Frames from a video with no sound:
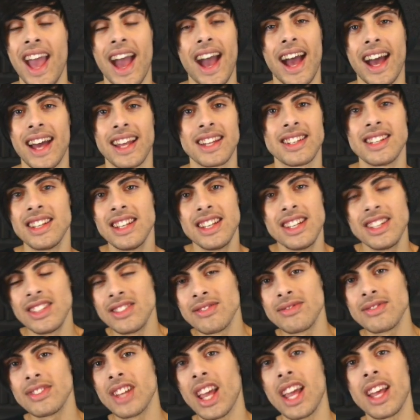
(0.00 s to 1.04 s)
and
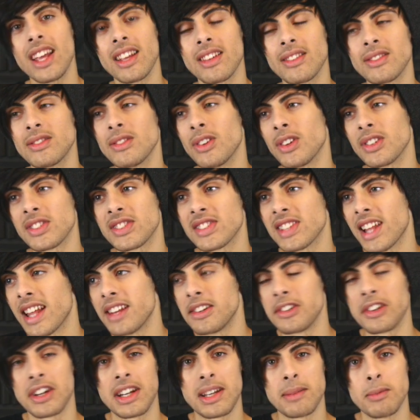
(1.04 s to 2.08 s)
not
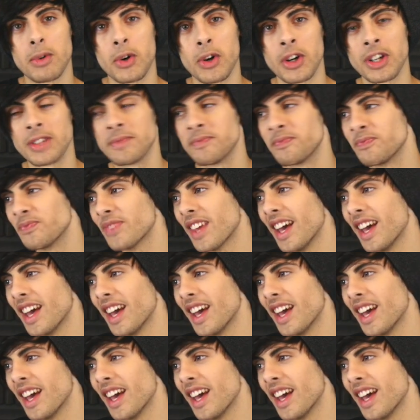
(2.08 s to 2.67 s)
Slender anymore.